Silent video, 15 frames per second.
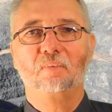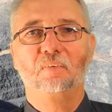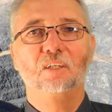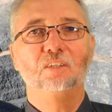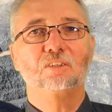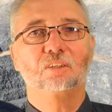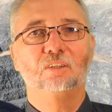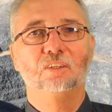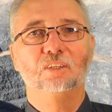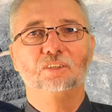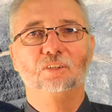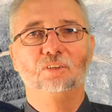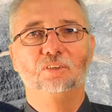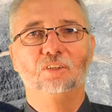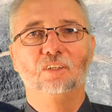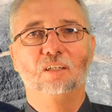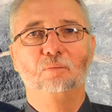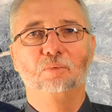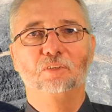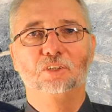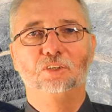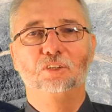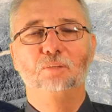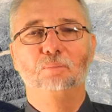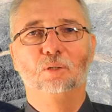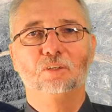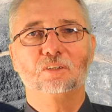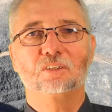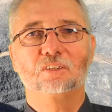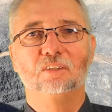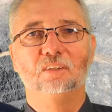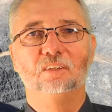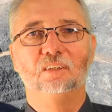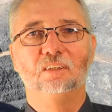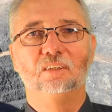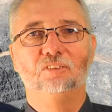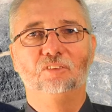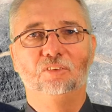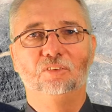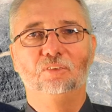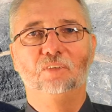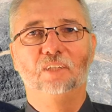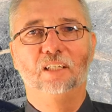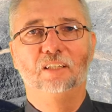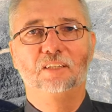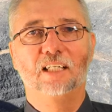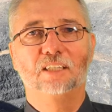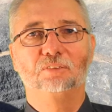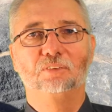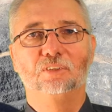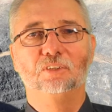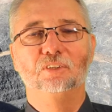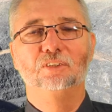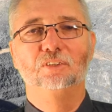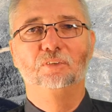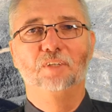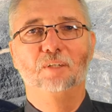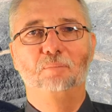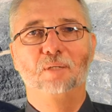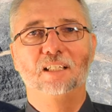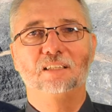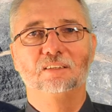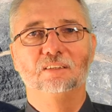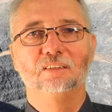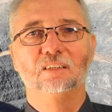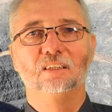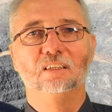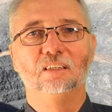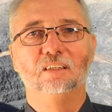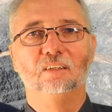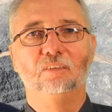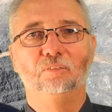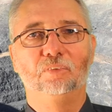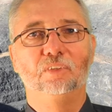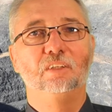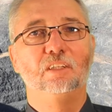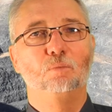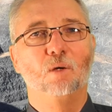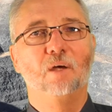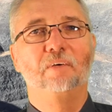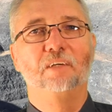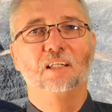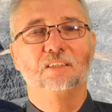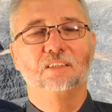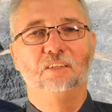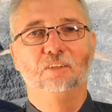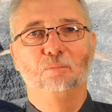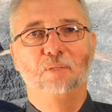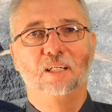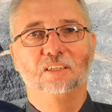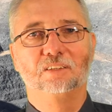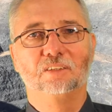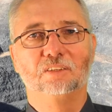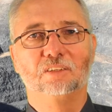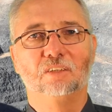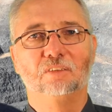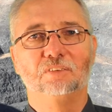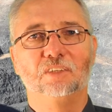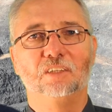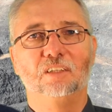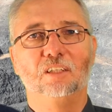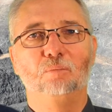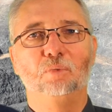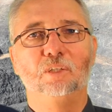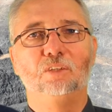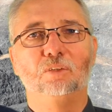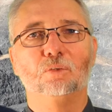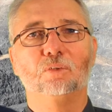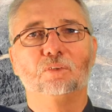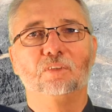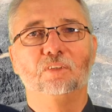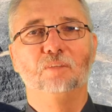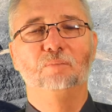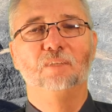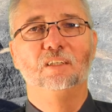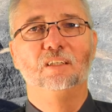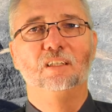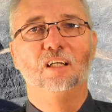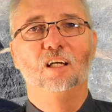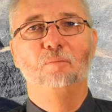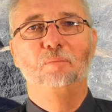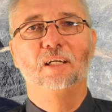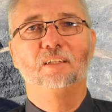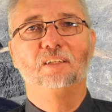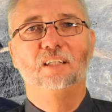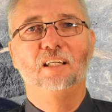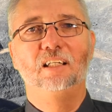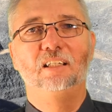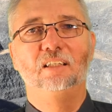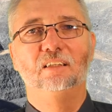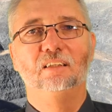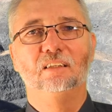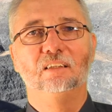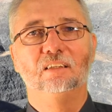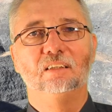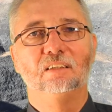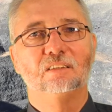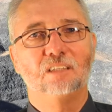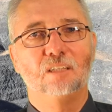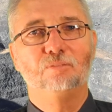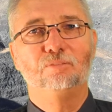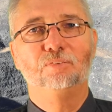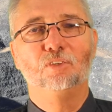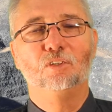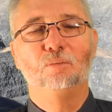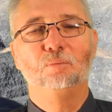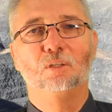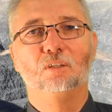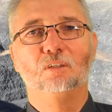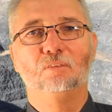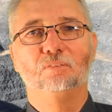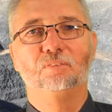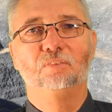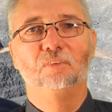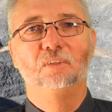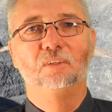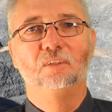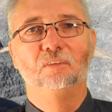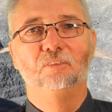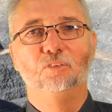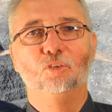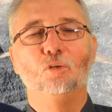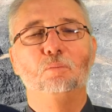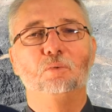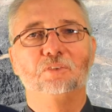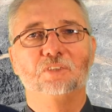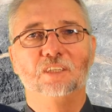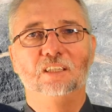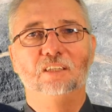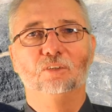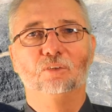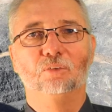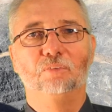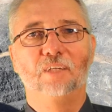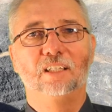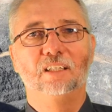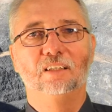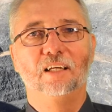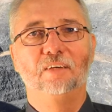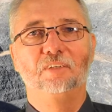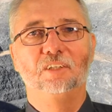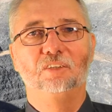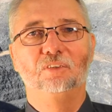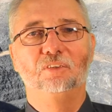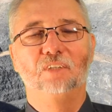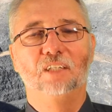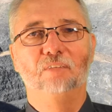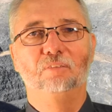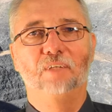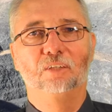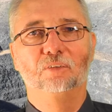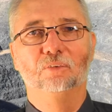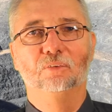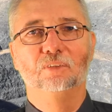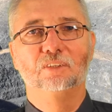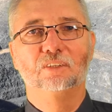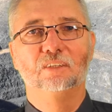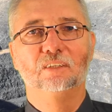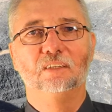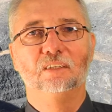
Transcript: Those clients who turn up with a shoebox to do their tax returns or their VASs really worry us here at Banks Consultancy, and then we talk to them about getting some form of normalcy or regularity to their records.